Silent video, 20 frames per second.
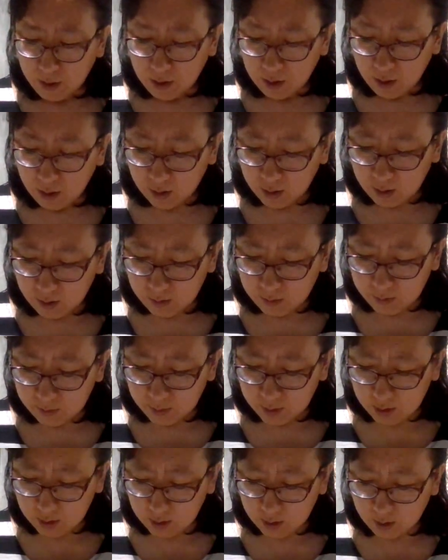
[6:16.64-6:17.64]

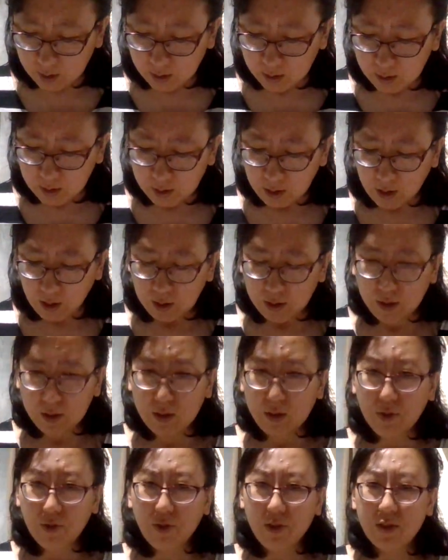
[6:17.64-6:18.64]
How the
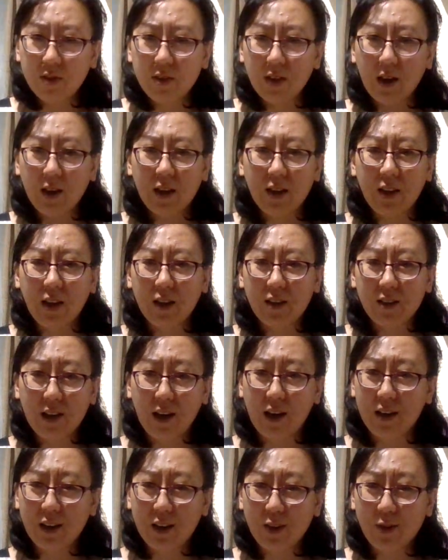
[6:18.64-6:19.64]
difference I cannot
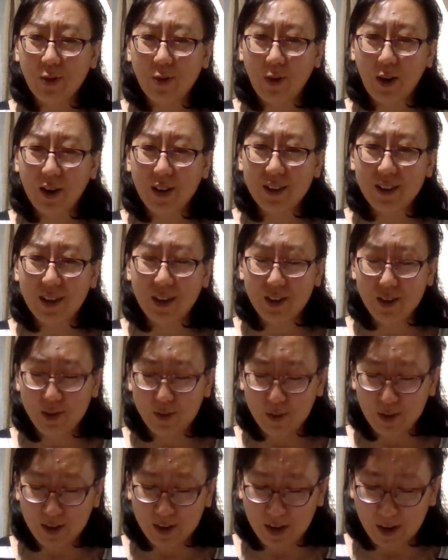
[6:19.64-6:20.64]
exactly quite tell you
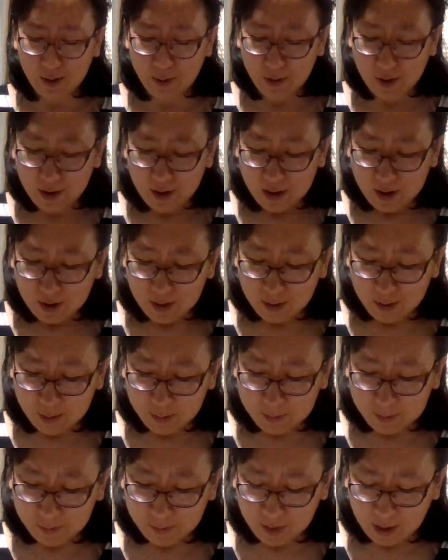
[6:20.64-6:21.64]
right now.
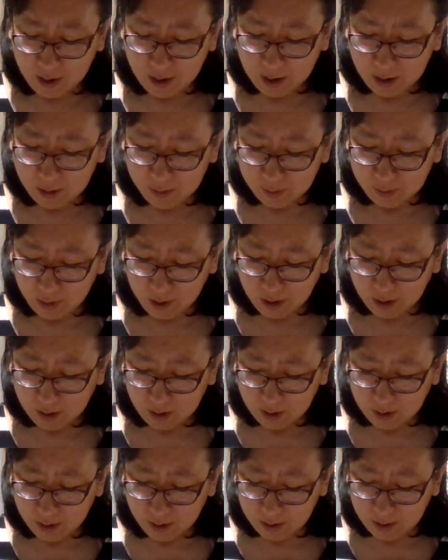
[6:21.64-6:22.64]

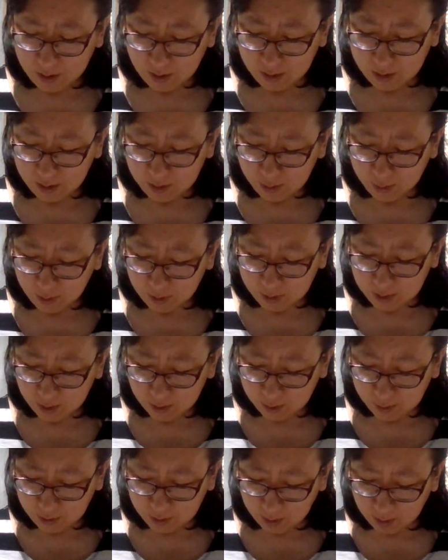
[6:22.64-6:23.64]
I cannot quite tell
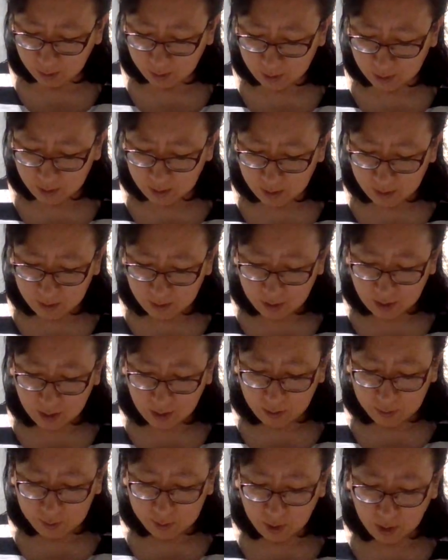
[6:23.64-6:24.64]
you right now.
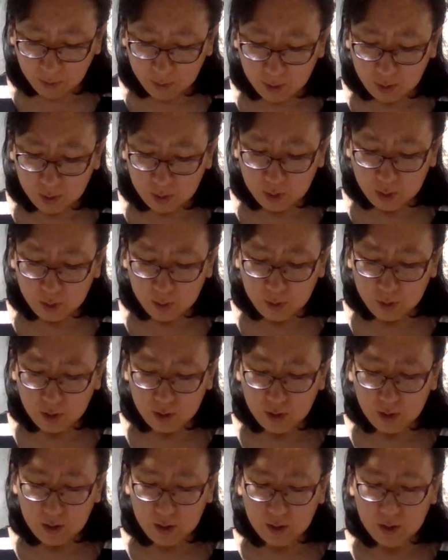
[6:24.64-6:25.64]
Abdominal
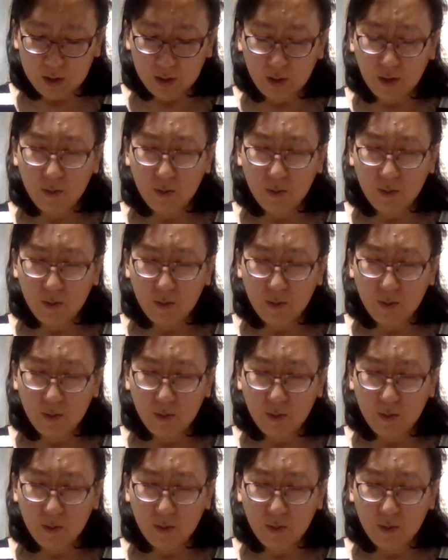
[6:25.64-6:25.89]
tumor is